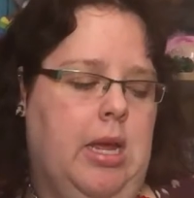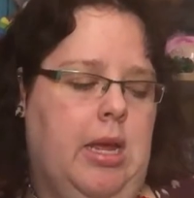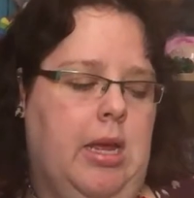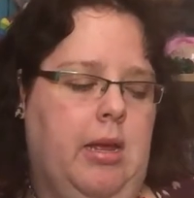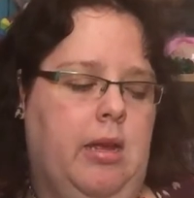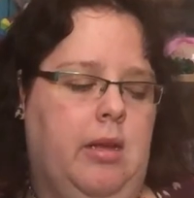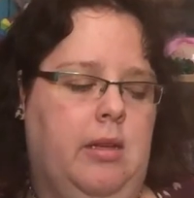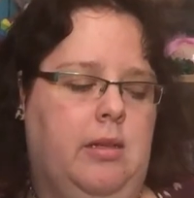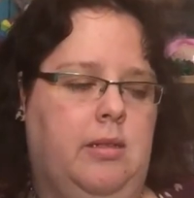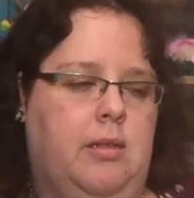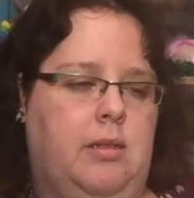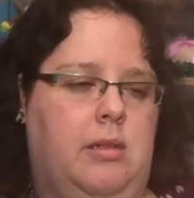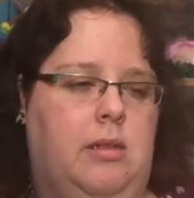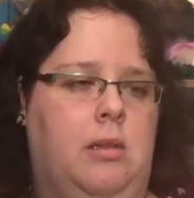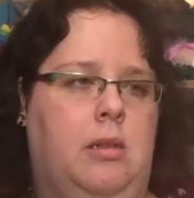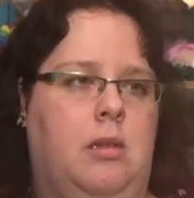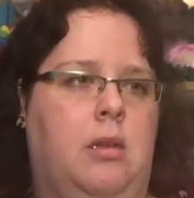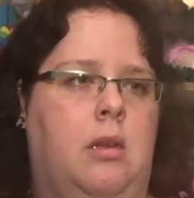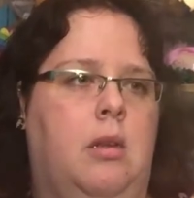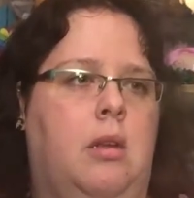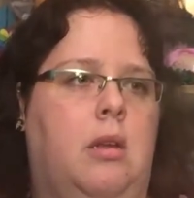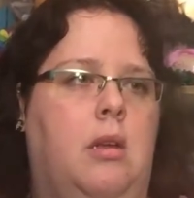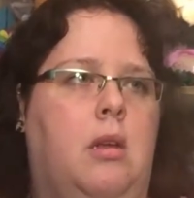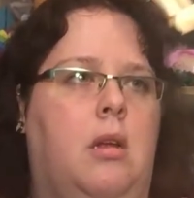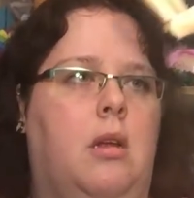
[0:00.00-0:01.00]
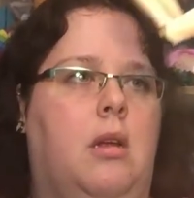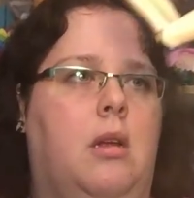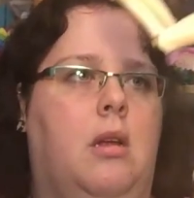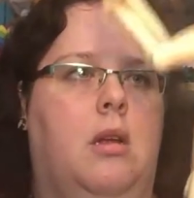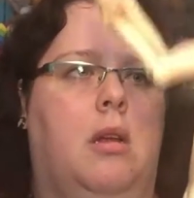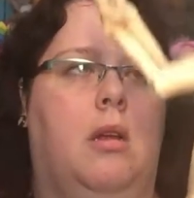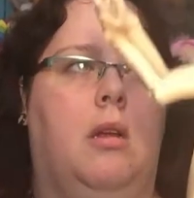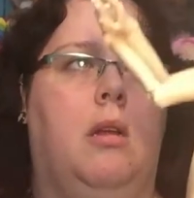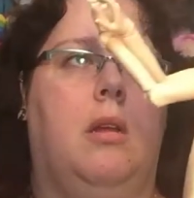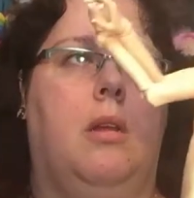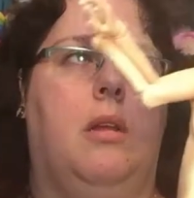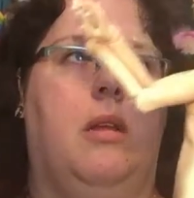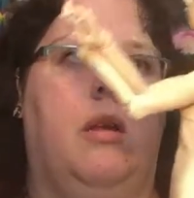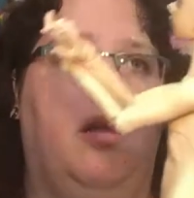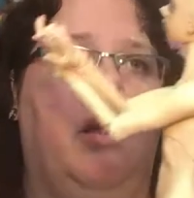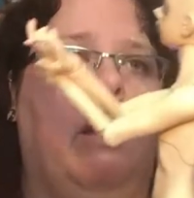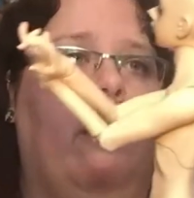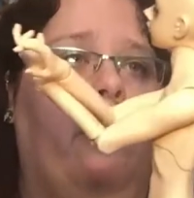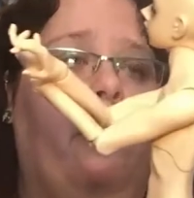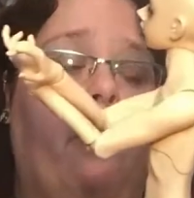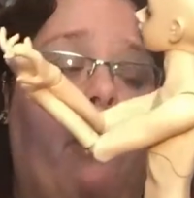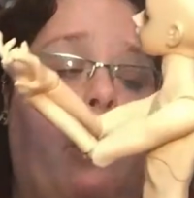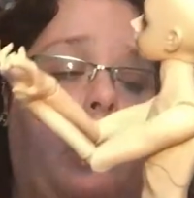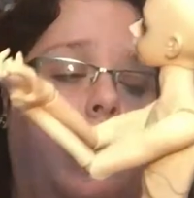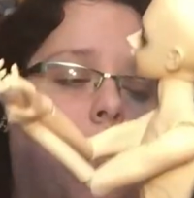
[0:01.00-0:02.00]
is
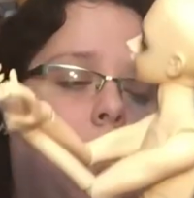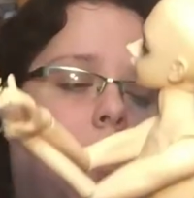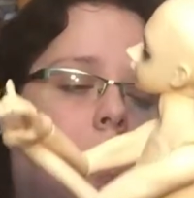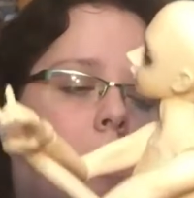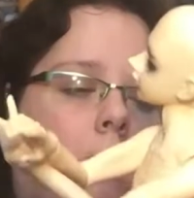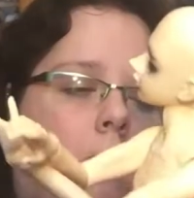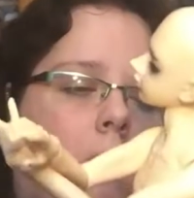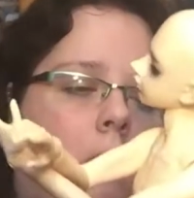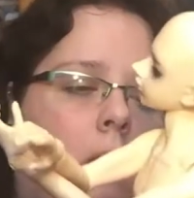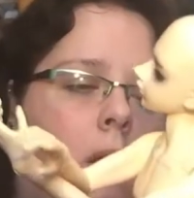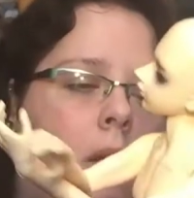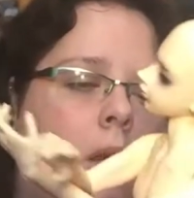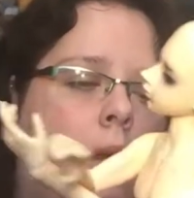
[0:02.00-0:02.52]
incredible.